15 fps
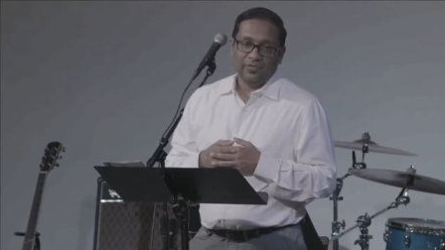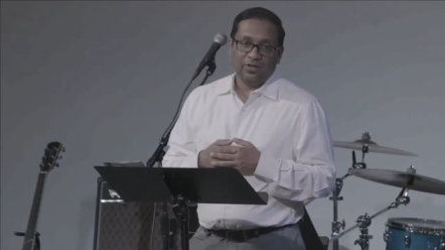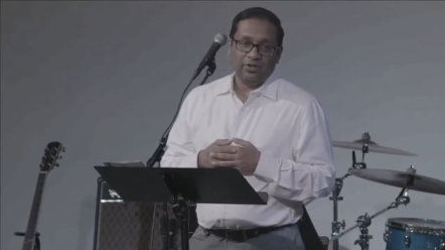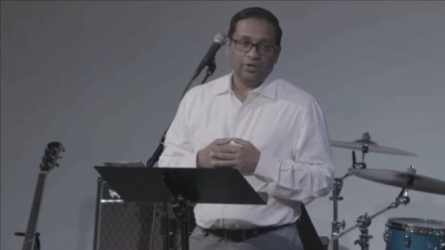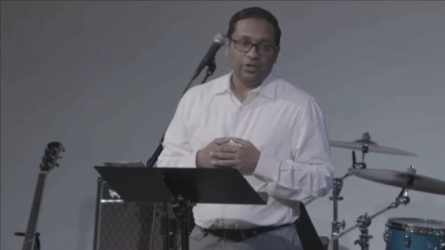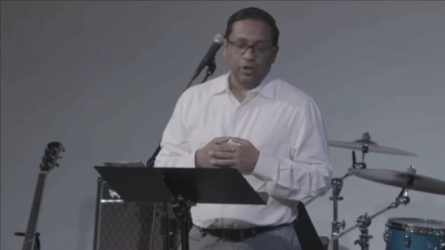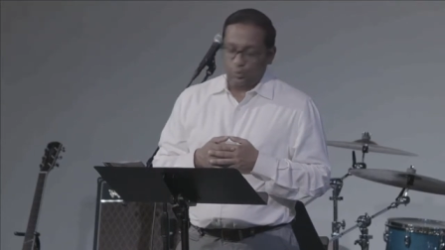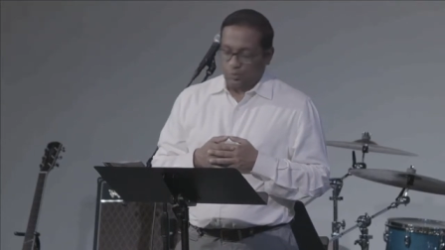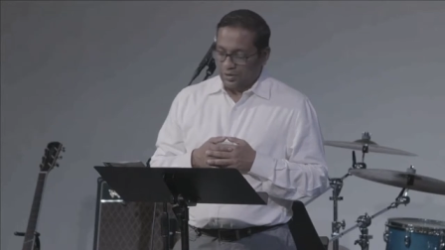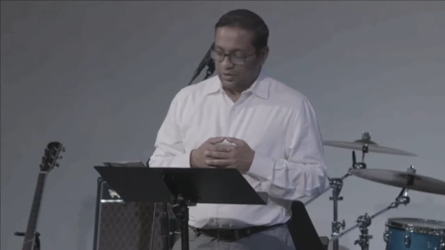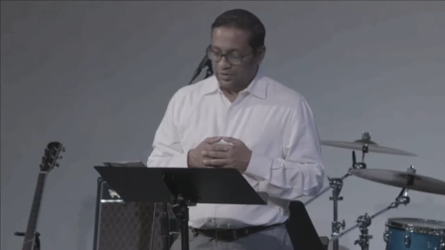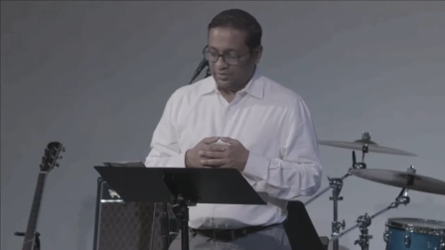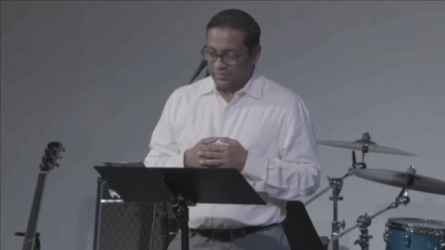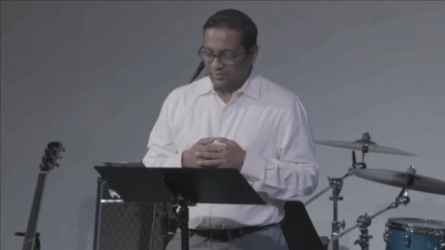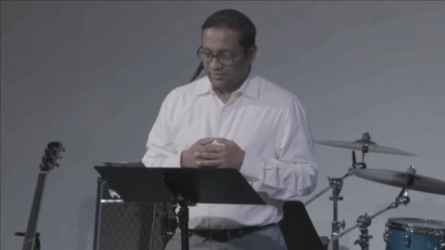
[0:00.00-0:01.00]
No
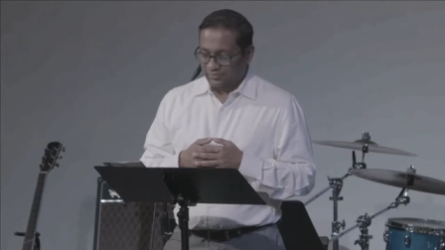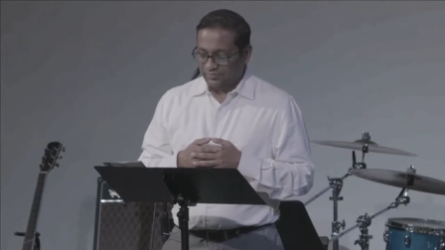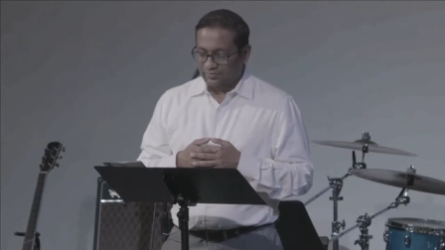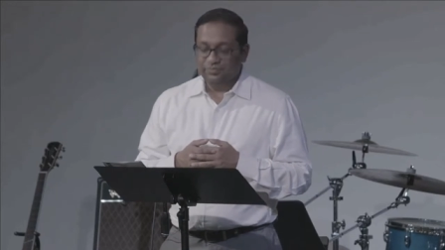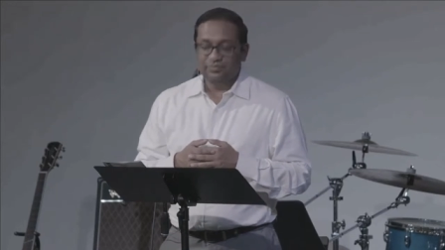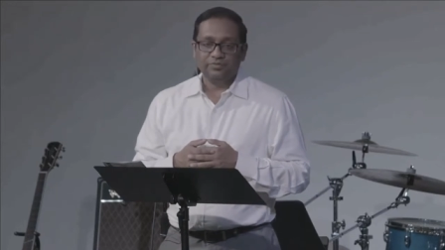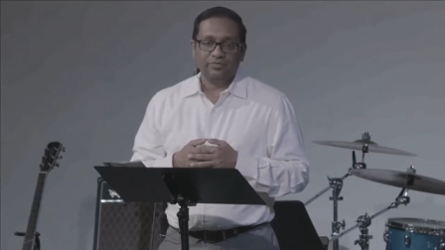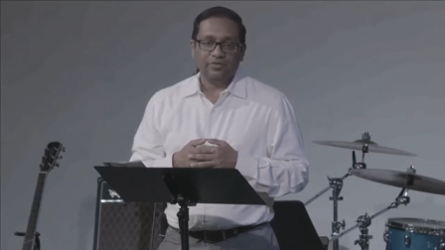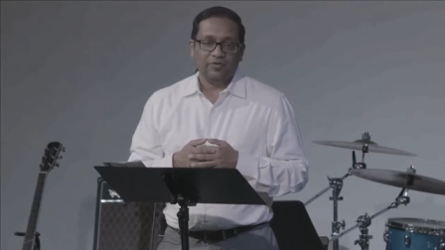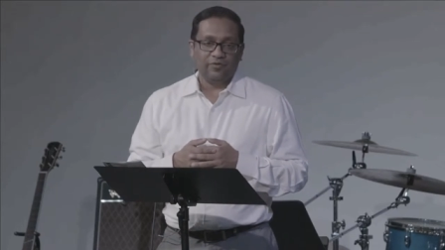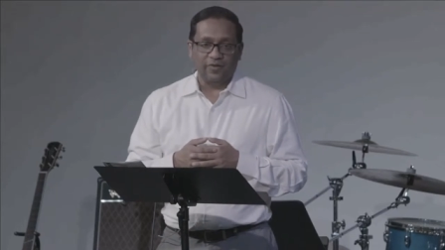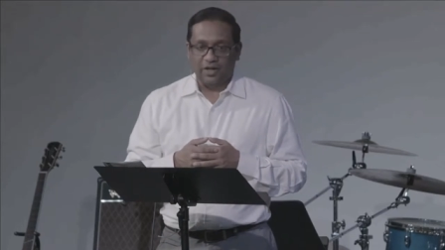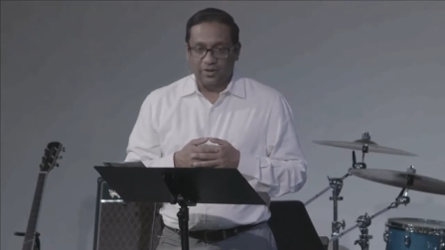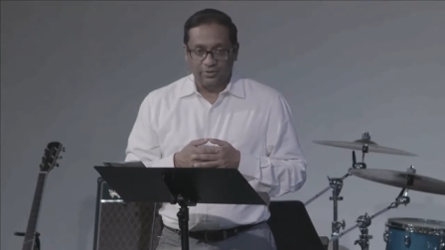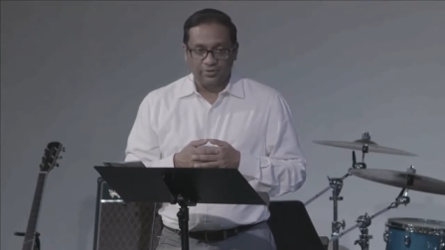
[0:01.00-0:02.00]
one
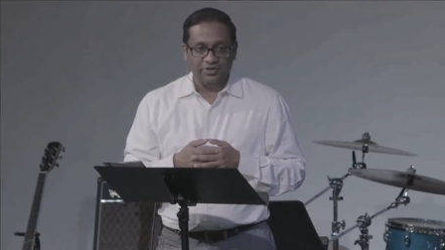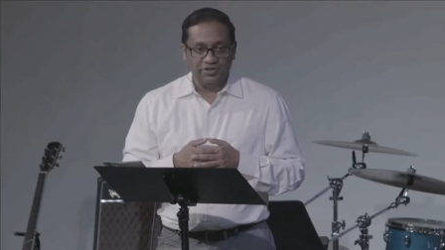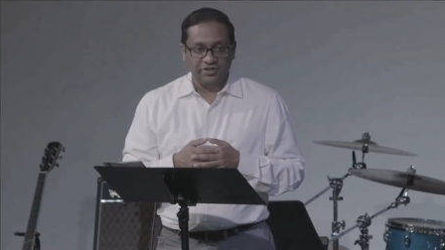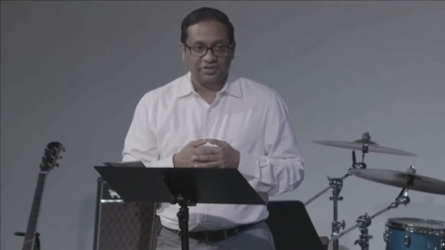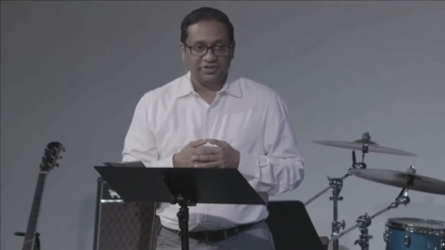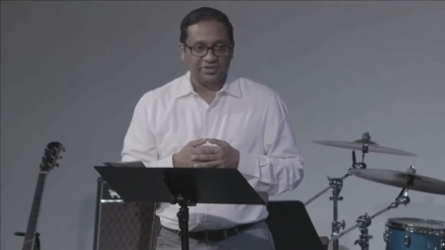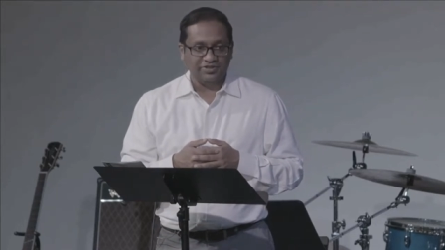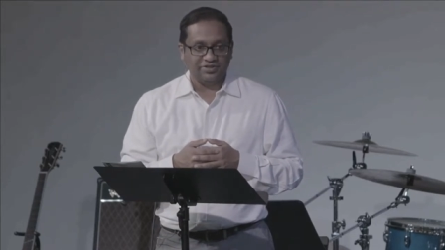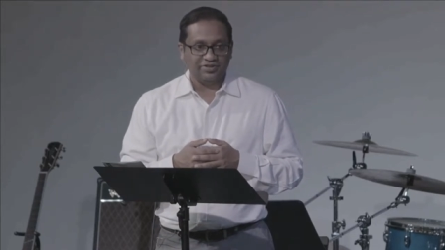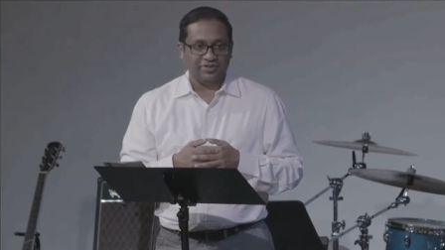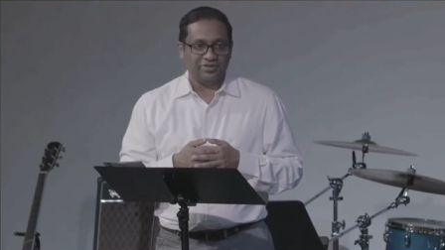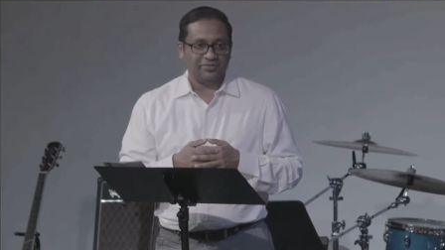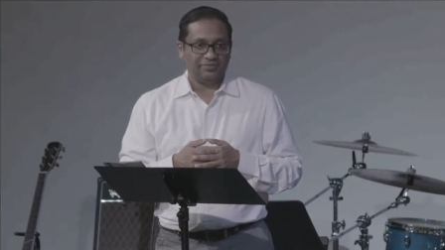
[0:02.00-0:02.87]
follows Jesus.